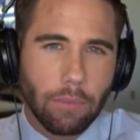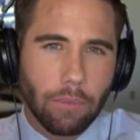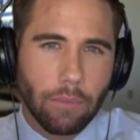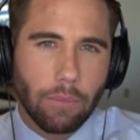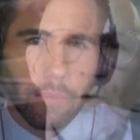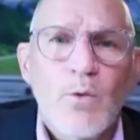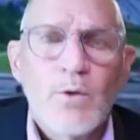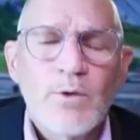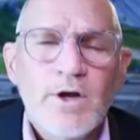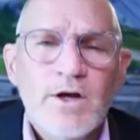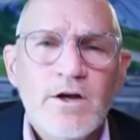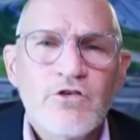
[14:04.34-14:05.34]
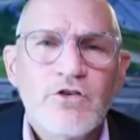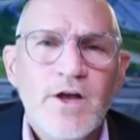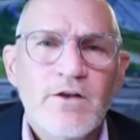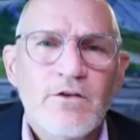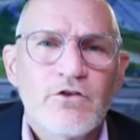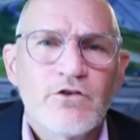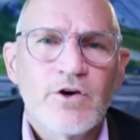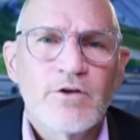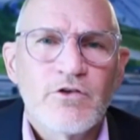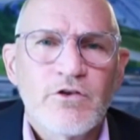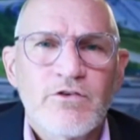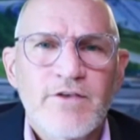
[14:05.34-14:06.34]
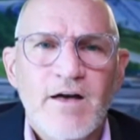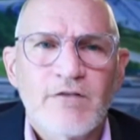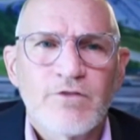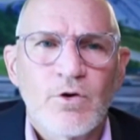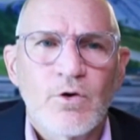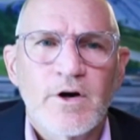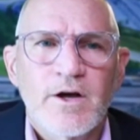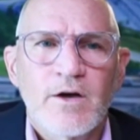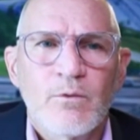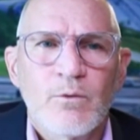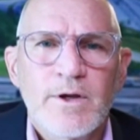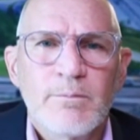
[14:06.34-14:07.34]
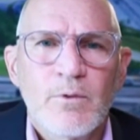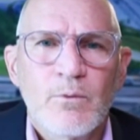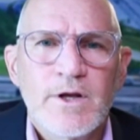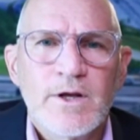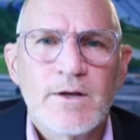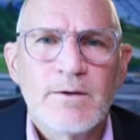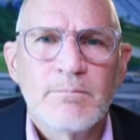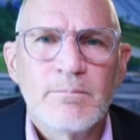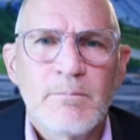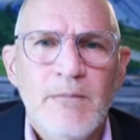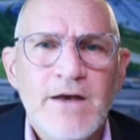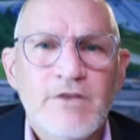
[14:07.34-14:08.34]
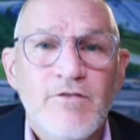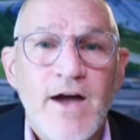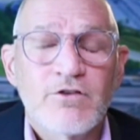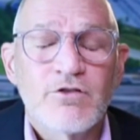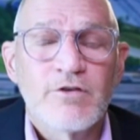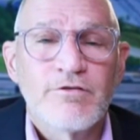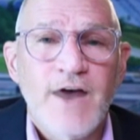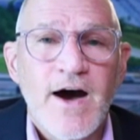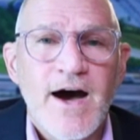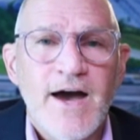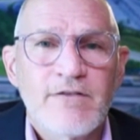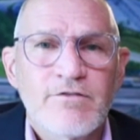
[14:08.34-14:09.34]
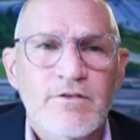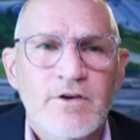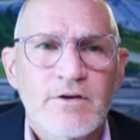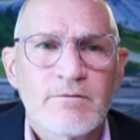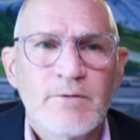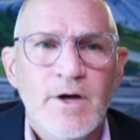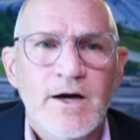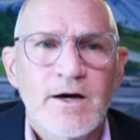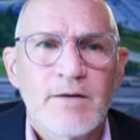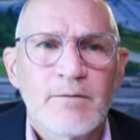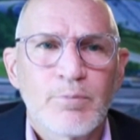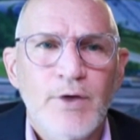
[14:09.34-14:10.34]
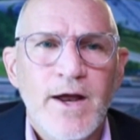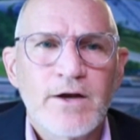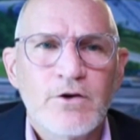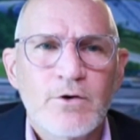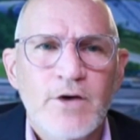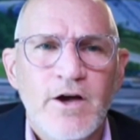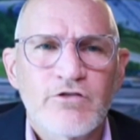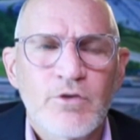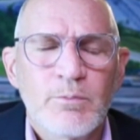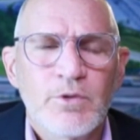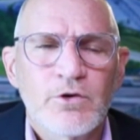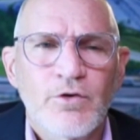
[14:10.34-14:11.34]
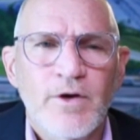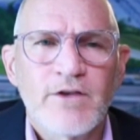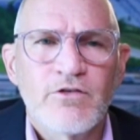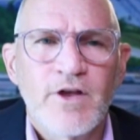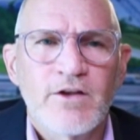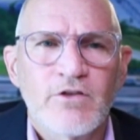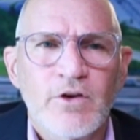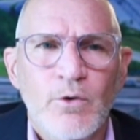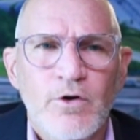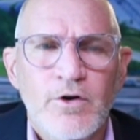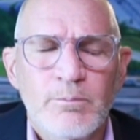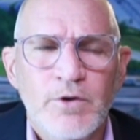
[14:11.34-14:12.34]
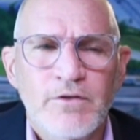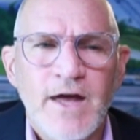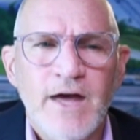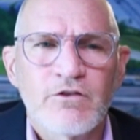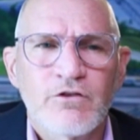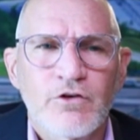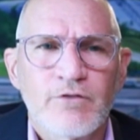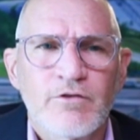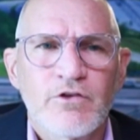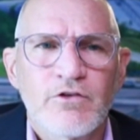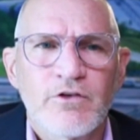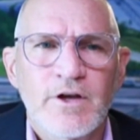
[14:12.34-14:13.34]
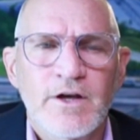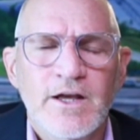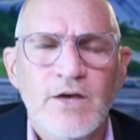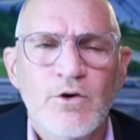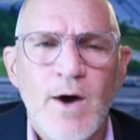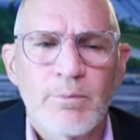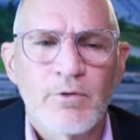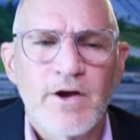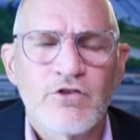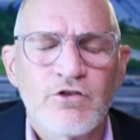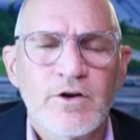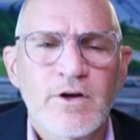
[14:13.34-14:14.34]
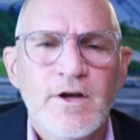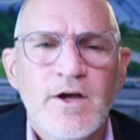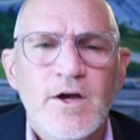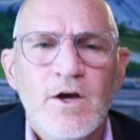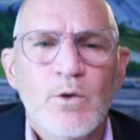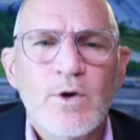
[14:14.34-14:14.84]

So when we initiated the service in South Florida, we we manufactured five uh, brand new custom built train sets in order to put that service uh, into operation. Mm-hmm.